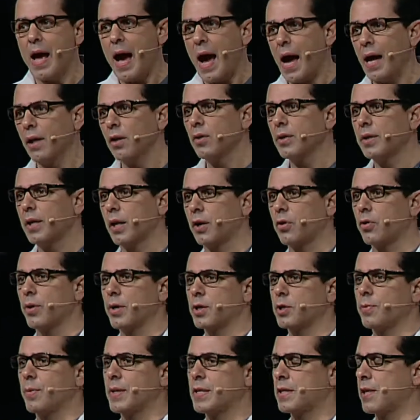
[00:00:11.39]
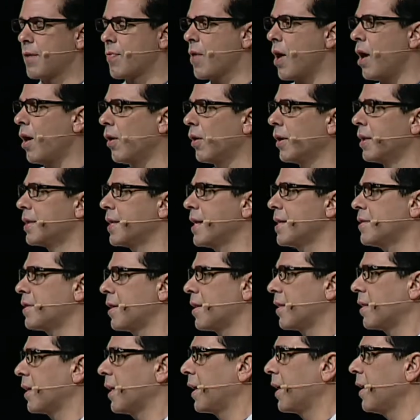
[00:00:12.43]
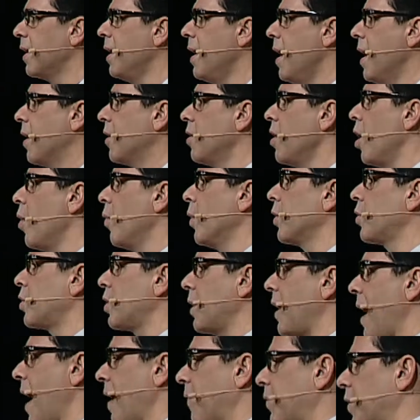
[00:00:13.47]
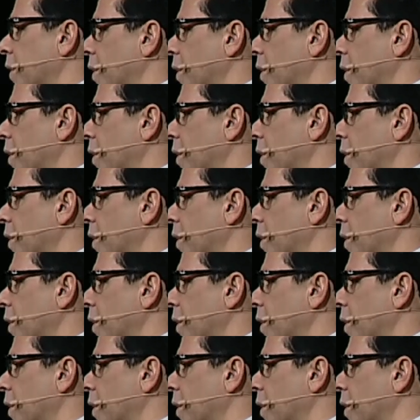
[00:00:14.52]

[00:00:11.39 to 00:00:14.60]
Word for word: I look at Christmas and the holidays and think no one should have